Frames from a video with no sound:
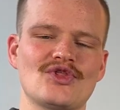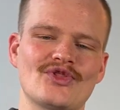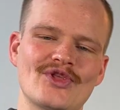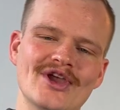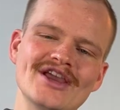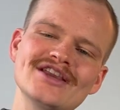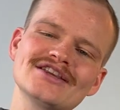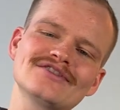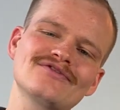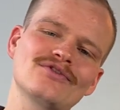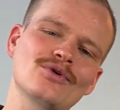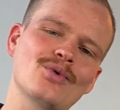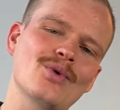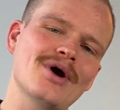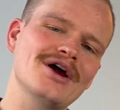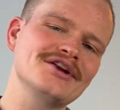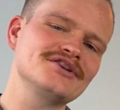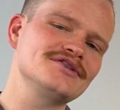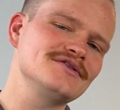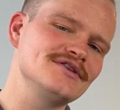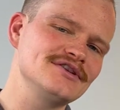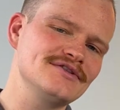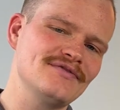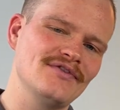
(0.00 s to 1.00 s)
Thanks for
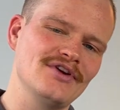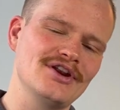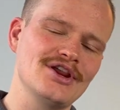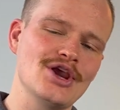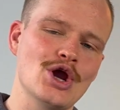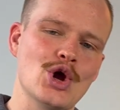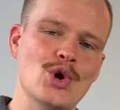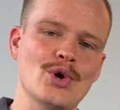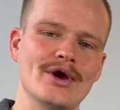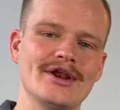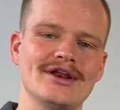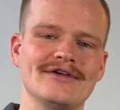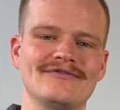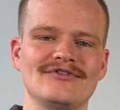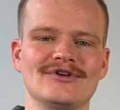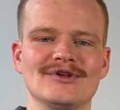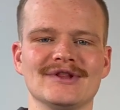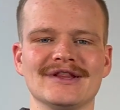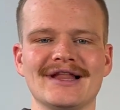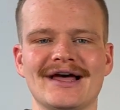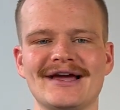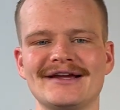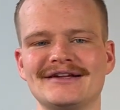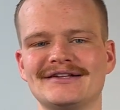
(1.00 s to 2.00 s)
watching this video, and if you
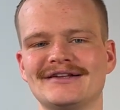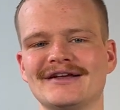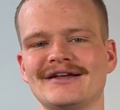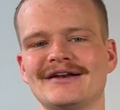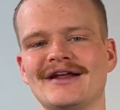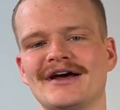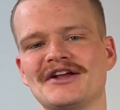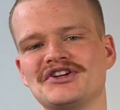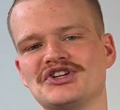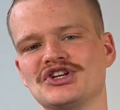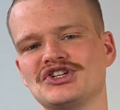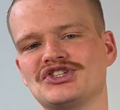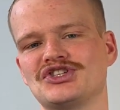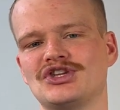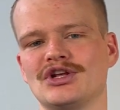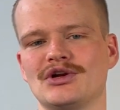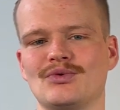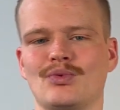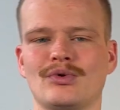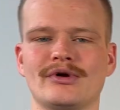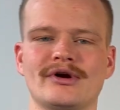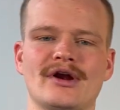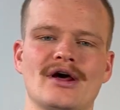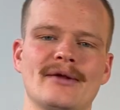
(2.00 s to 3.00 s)
liked it, I just did
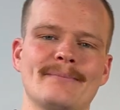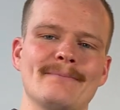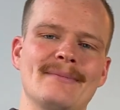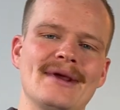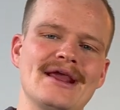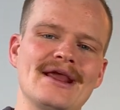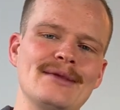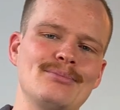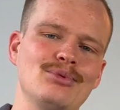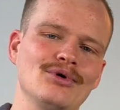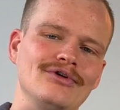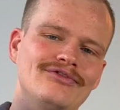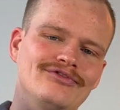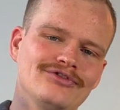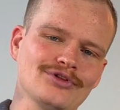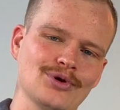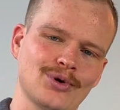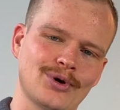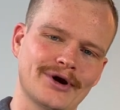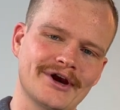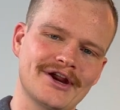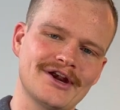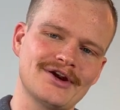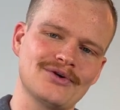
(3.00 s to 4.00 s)
one on maple
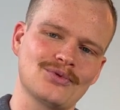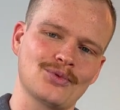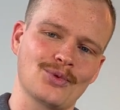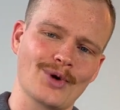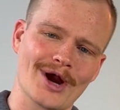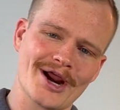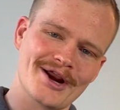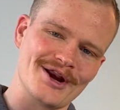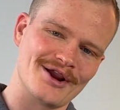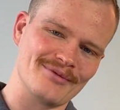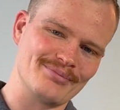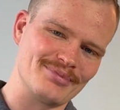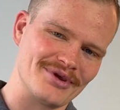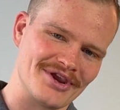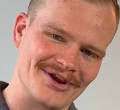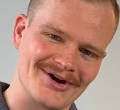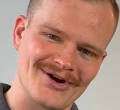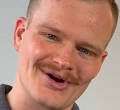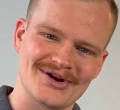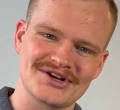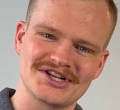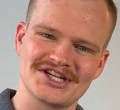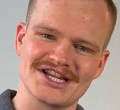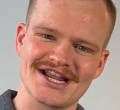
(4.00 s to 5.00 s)
flooring right up
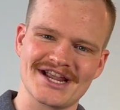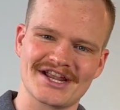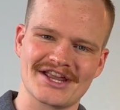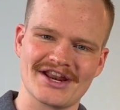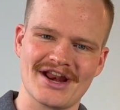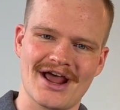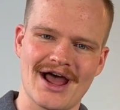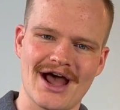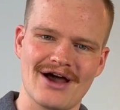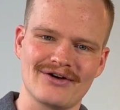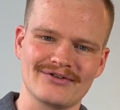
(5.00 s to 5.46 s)
here. Check it out.